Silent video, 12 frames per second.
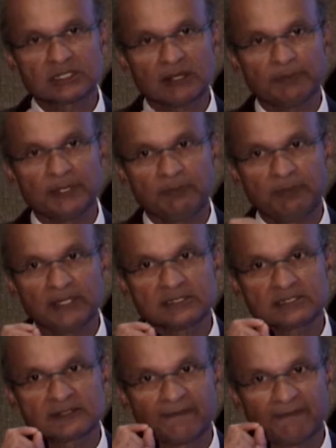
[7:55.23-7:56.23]
company pays
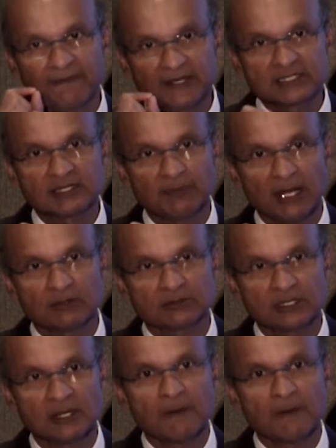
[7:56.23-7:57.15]
us a fixed amount